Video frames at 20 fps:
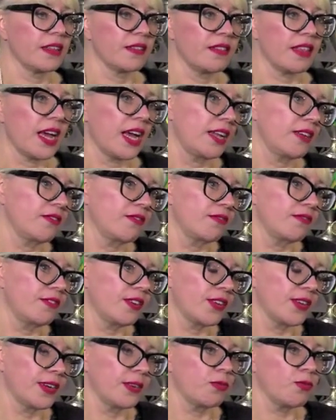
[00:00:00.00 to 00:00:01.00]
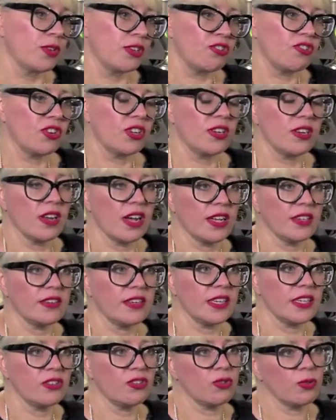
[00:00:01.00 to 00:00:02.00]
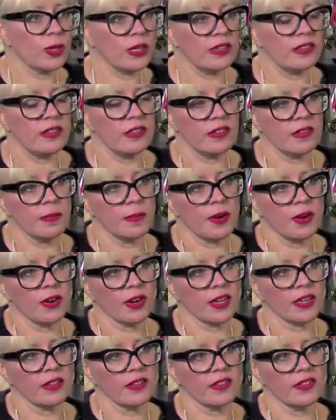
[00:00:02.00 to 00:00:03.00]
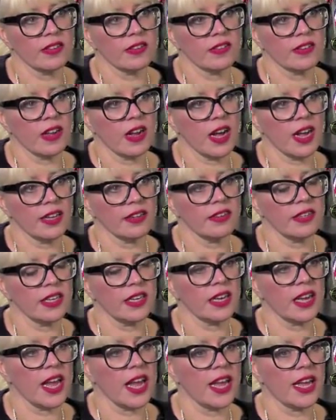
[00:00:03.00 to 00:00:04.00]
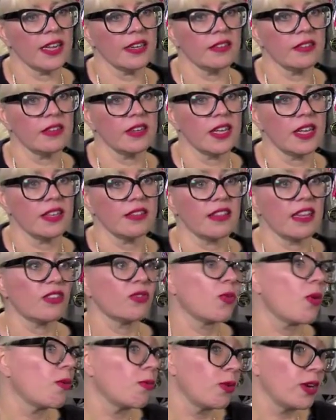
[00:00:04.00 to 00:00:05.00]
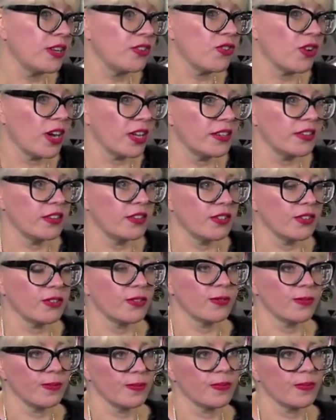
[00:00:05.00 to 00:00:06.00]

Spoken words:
that very rigid 1920s American society, and that's what we tried to do.